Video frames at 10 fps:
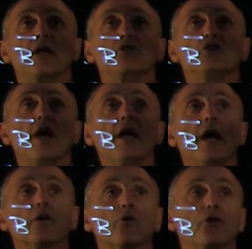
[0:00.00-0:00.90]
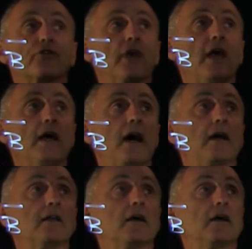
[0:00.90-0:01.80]
And j hat cross k
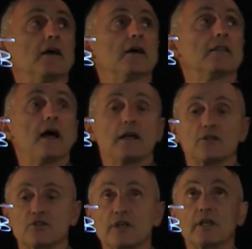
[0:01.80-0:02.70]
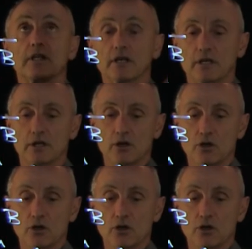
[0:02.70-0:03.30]
hat, that is cyclic.